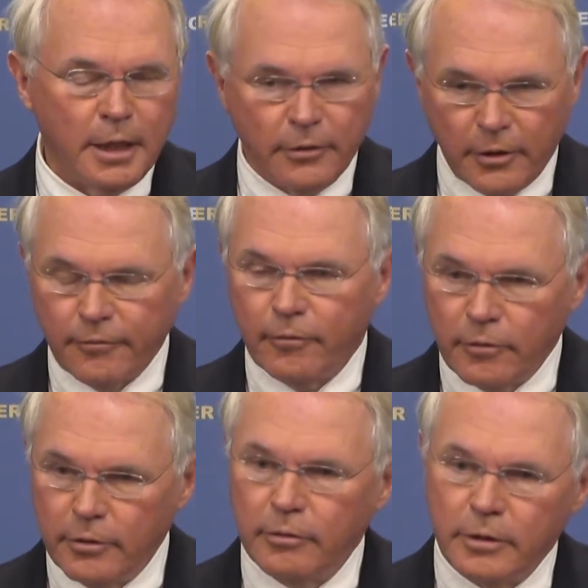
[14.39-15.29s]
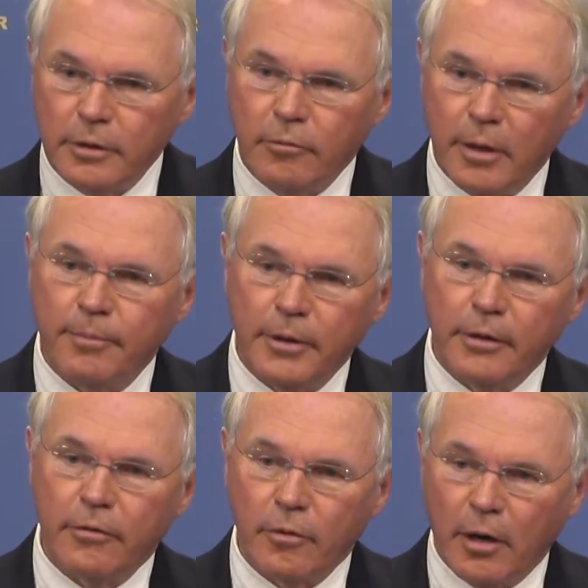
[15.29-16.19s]
and therefore nuclear
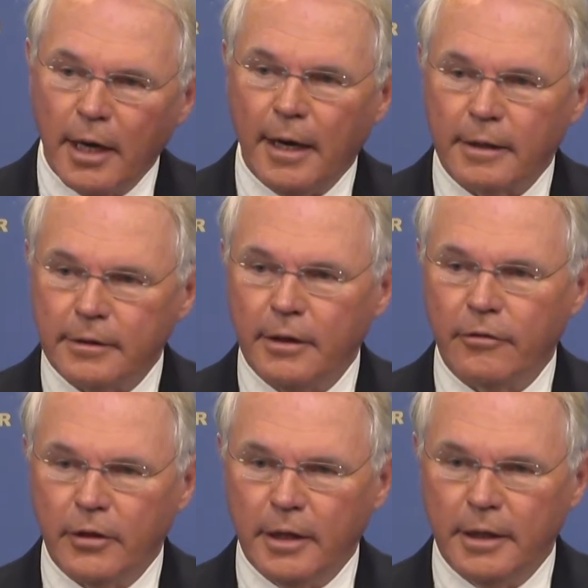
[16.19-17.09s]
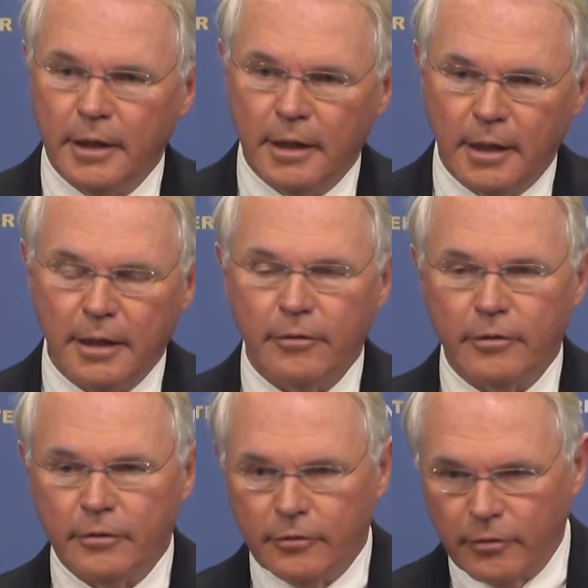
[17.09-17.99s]
weapons act as a
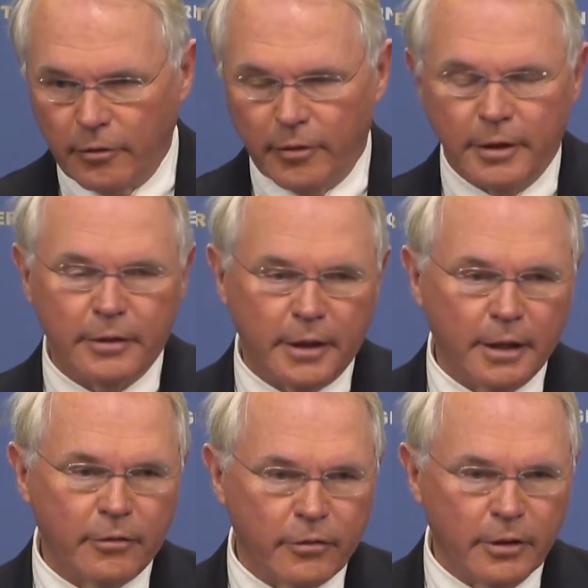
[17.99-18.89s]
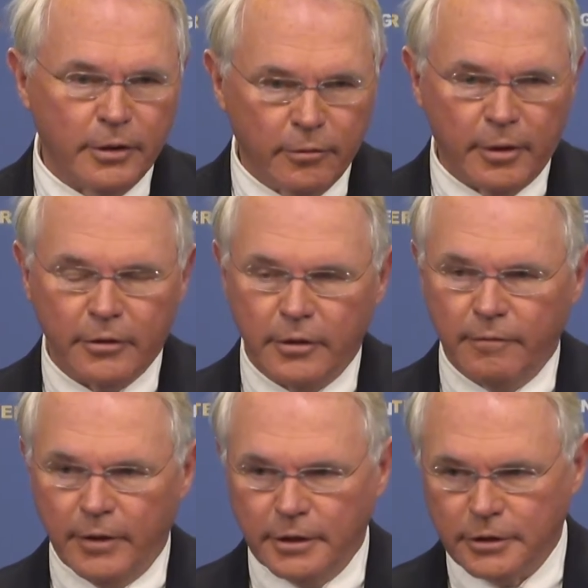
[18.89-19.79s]
deterrent against a U.S.
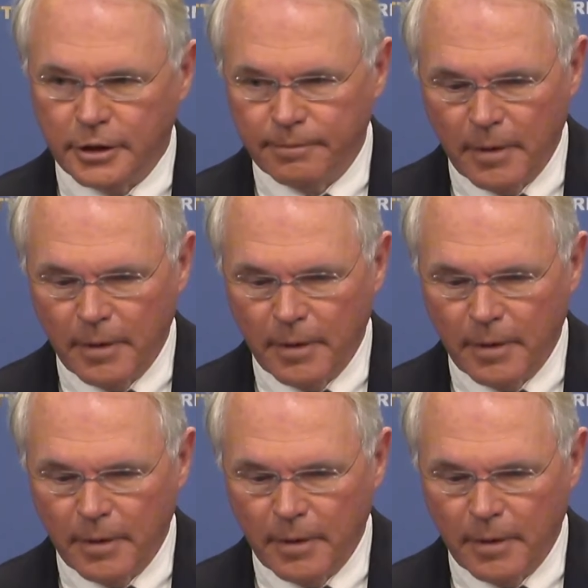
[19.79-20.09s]
invasion?